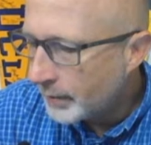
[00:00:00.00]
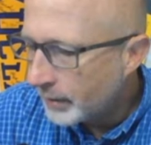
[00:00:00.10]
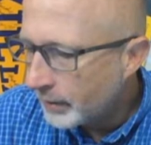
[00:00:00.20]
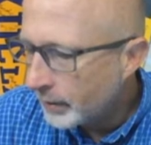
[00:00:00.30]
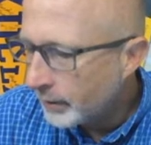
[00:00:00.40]

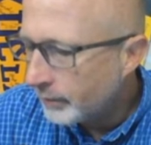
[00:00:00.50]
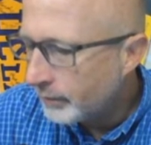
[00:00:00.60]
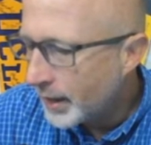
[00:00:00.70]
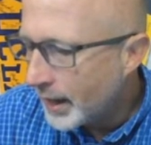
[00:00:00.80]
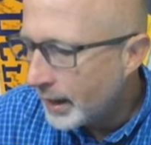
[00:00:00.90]
together,
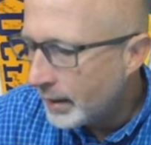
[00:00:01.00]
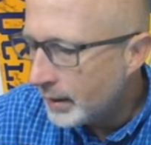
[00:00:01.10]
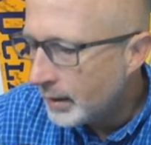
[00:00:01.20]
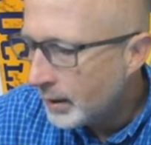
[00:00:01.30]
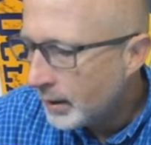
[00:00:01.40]

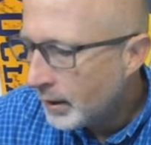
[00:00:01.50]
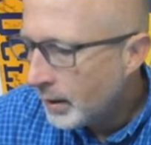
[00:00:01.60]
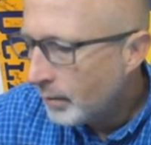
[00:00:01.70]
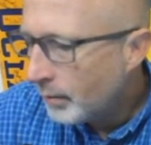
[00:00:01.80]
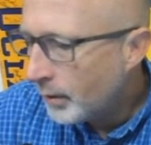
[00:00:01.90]
10,
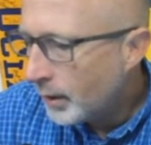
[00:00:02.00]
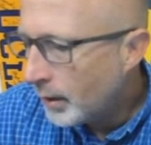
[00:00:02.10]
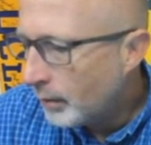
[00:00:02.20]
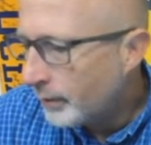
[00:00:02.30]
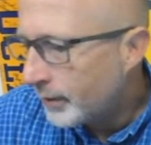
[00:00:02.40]

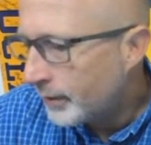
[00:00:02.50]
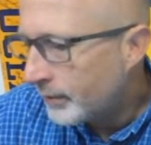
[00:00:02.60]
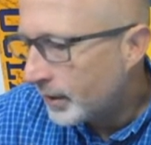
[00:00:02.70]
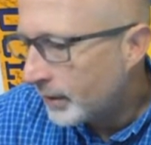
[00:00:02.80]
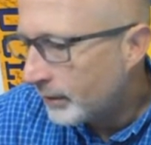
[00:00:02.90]
1 times
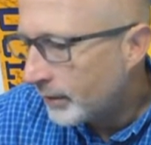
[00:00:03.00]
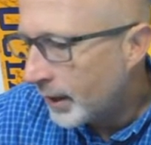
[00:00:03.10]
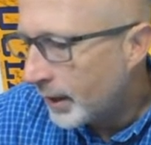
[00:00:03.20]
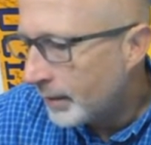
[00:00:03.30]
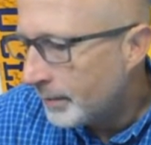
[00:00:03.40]
10 is
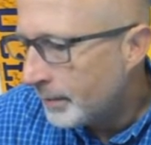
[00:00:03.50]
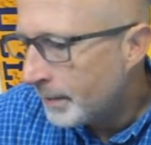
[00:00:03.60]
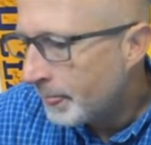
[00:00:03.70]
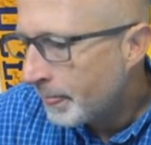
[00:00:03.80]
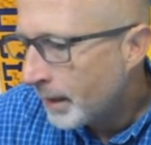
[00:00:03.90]
10,
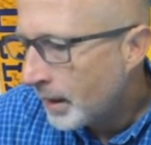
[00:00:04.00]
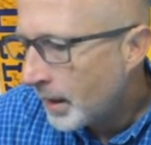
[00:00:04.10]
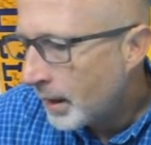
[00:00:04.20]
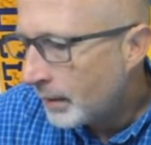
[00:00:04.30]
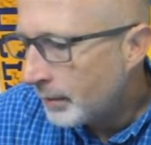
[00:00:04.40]

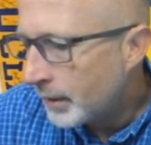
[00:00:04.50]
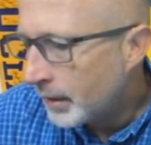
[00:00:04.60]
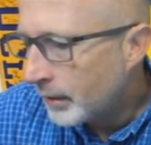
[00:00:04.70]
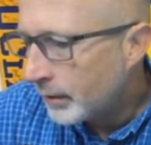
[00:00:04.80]
add them together,